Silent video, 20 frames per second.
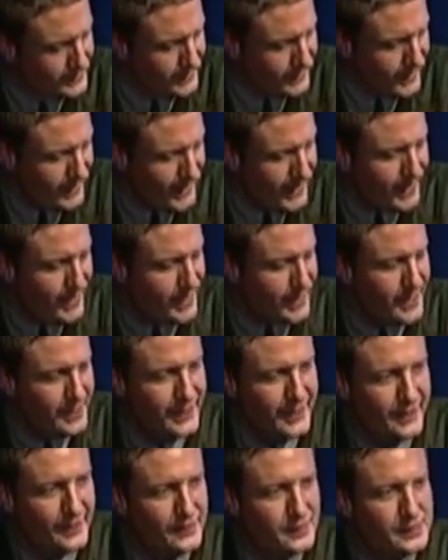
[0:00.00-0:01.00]

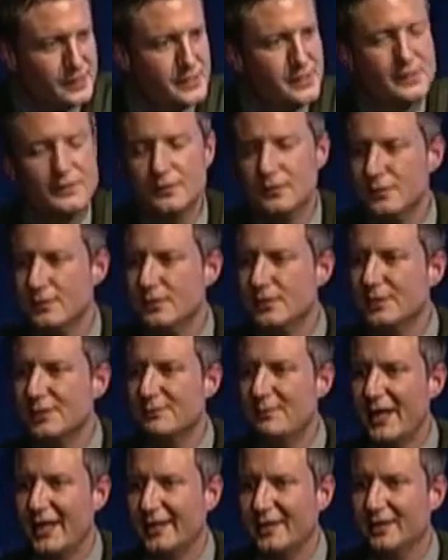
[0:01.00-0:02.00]
And
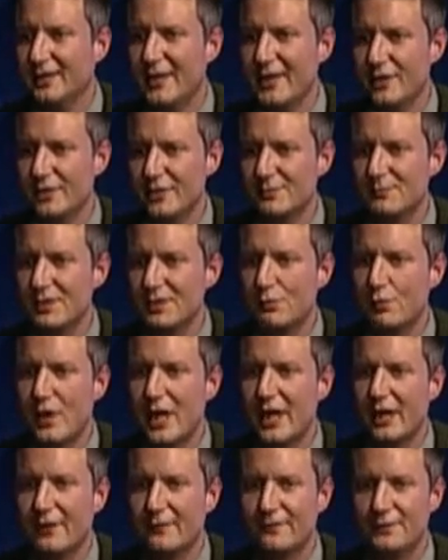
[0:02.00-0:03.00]
speculators
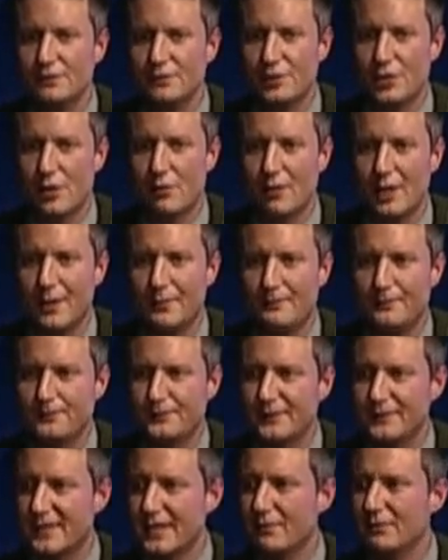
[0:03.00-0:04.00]
beware if you show up.
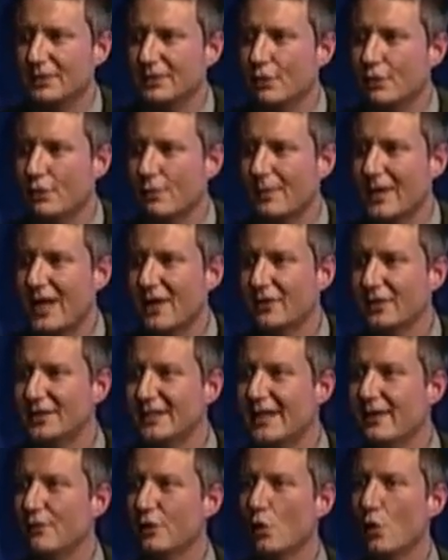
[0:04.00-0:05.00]
They would go around and
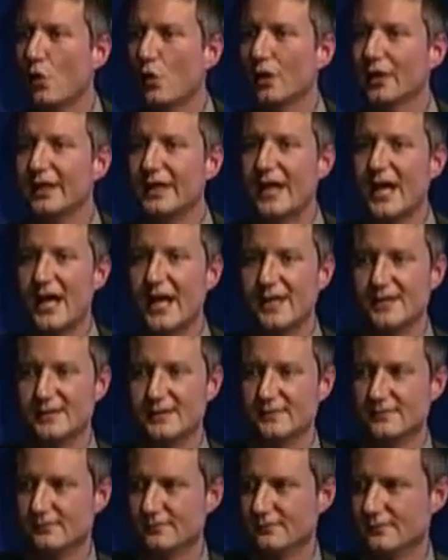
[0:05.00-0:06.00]
they would
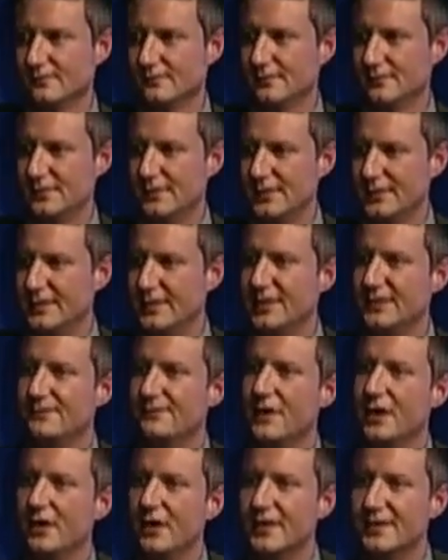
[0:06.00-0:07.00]
organize these
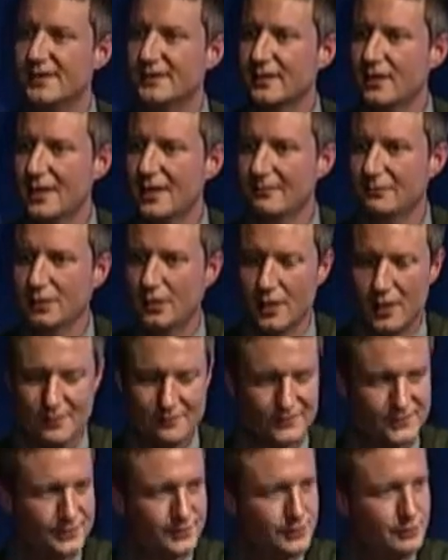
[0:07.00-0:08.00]
various claim
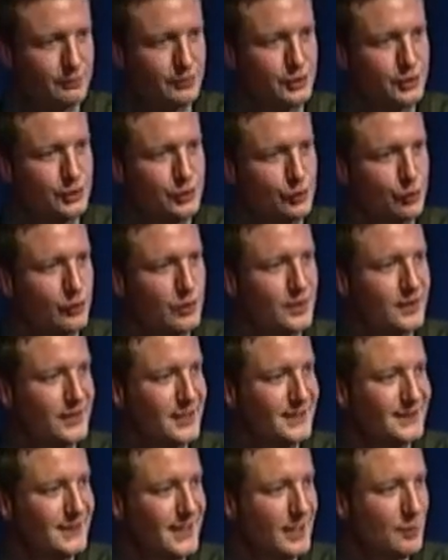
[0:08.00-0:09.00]
clubs to ensure
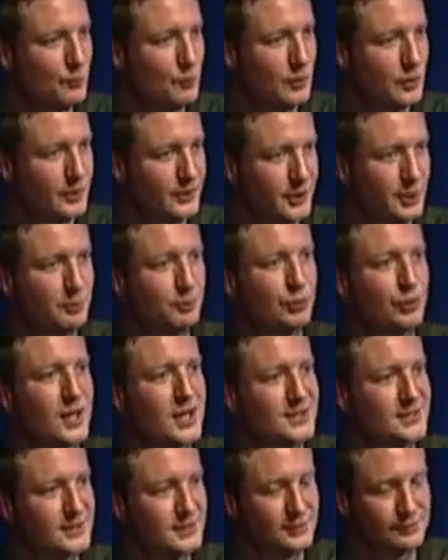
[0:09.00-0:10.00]
that they were, their
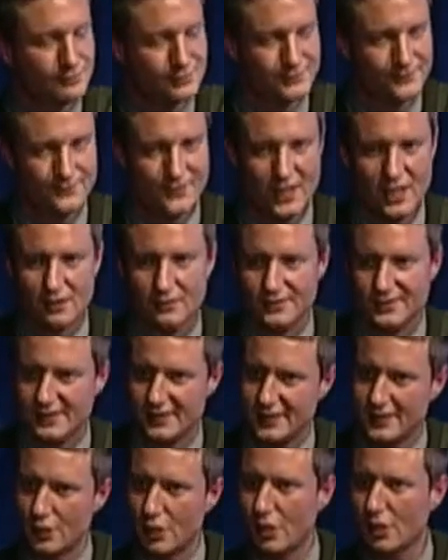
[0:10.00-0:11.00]
presence was felt
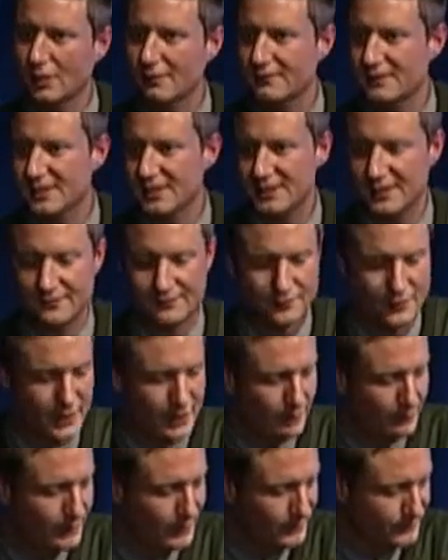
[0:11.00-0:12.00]
in all of these different
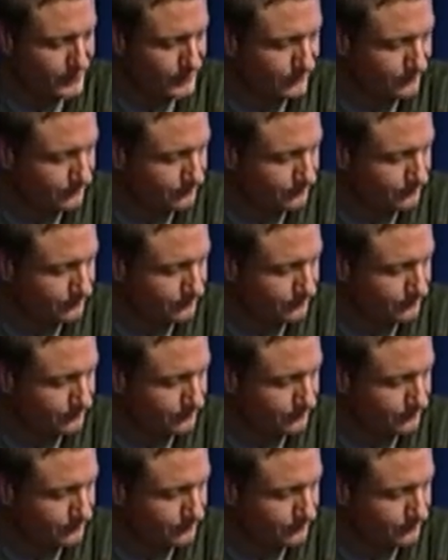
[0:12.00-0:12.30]
areas.